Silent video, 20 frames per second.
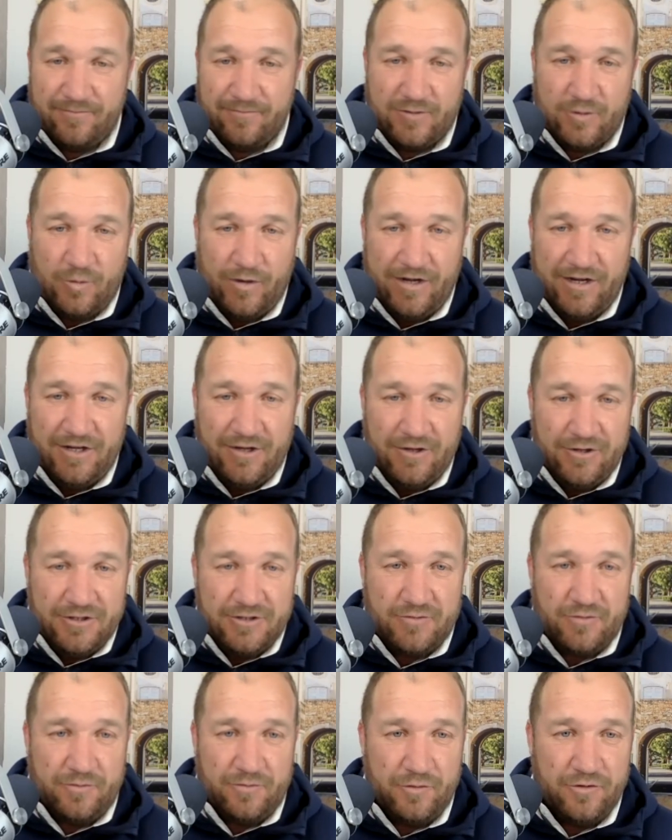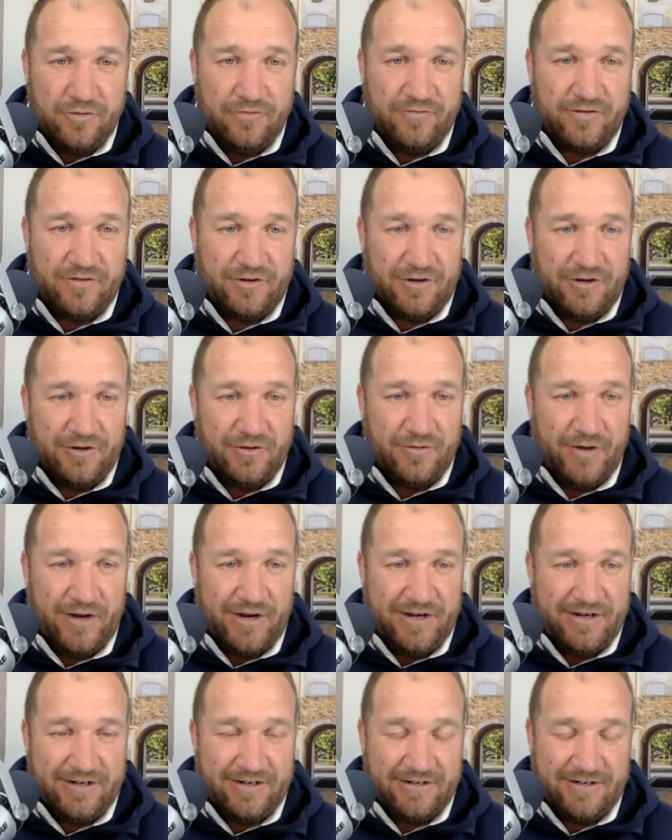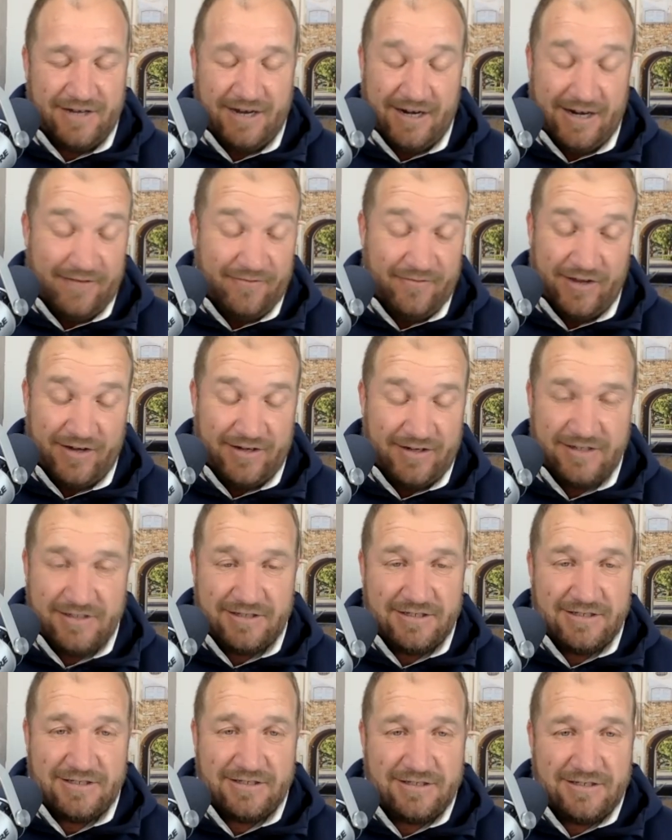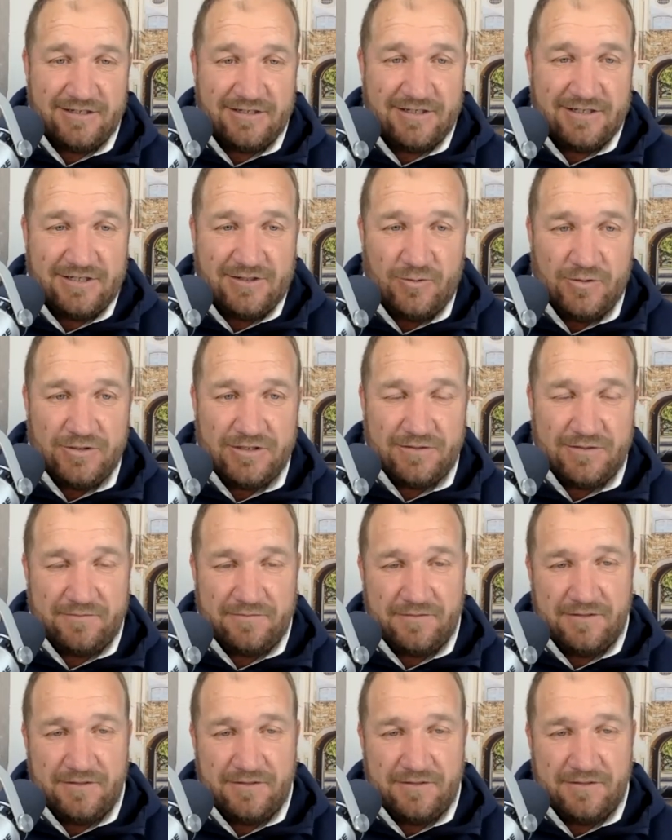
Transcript: 20 years removed, you know, and I love that. It's just, it's just awesome.